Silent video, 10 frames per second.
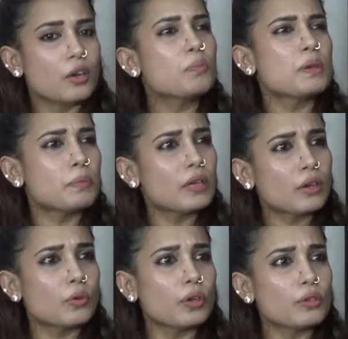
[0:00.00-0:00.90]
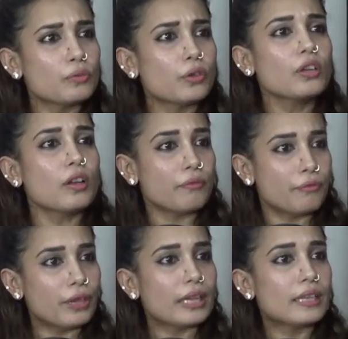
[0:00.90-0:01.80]
Now people are going for
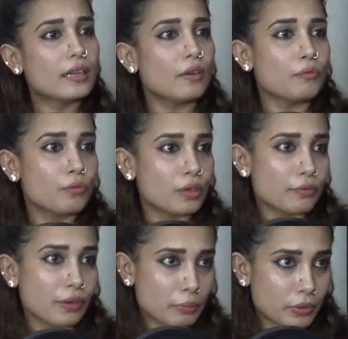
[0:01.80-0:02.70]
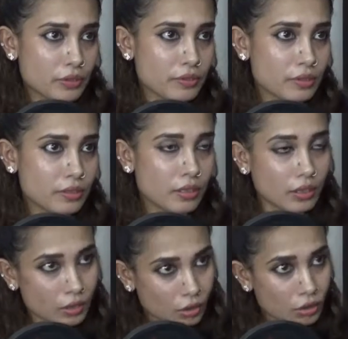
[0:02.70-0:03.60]
very comfort fabrics,
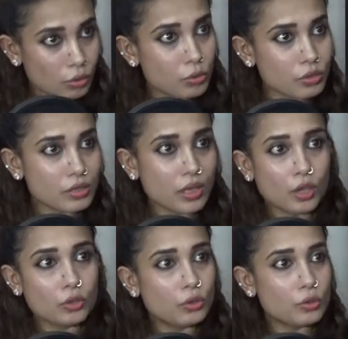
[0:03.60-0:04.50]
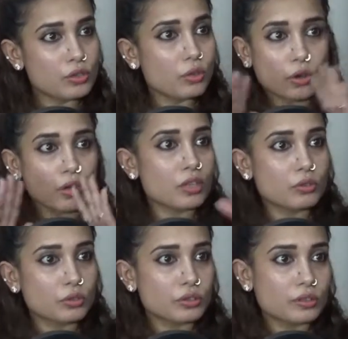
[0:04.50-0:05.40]
loose. Those gone are
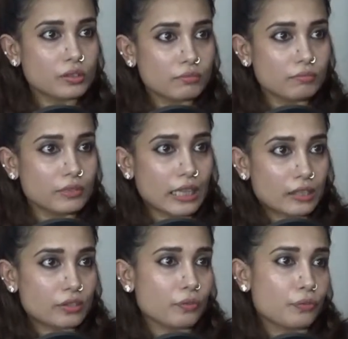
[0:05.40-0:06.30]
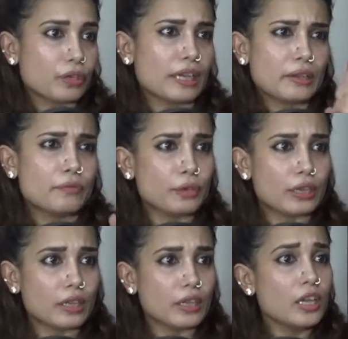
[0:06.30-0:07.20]
those days of tight
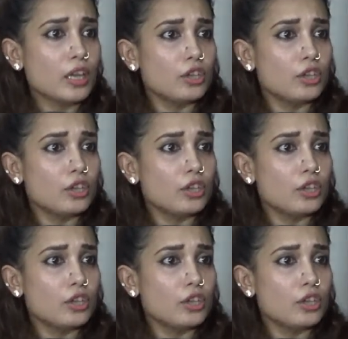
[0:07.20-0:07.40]
fitting.